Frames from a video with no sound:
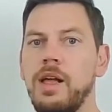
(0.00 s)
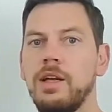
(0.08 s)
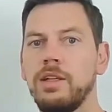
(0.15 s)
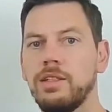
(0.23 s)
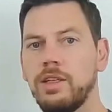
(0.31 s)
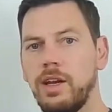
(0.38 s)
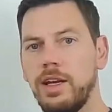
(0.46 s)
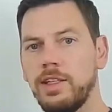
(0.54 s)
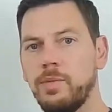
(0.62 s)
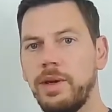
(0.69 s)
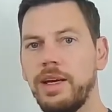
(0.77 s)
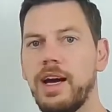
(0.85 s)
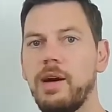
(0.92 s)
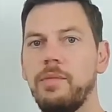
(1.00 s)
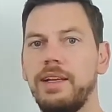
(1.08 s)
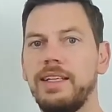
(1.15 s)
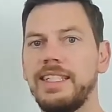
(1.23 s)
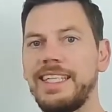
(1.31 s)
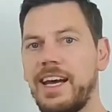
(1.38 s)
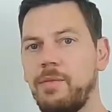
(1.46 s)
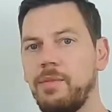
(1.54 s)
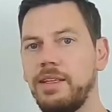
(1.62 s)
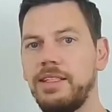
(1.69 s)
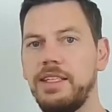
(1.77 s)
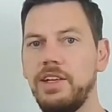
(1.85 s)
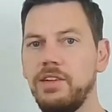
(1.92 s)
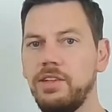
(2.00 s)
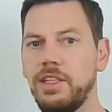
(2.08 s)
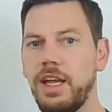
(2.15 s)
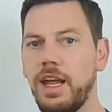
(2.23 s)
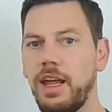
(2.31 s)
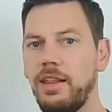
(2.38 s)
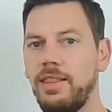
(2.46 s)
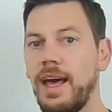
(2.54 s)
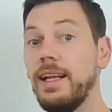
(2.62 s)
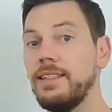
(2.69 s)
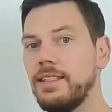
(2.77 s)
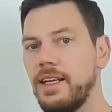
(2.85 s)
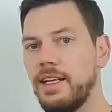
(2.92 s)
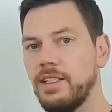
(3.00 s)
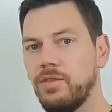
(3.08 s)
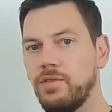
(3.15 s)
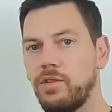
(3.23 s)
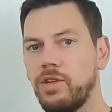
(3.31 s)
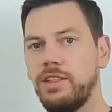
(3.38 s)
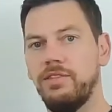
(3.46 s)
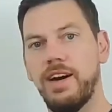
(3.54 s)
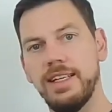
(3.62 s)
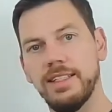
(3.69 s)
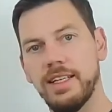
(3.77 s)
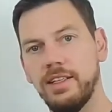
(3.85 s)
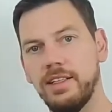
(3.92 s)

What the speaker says: So let's pick up an example, DUT. That stands for Device Under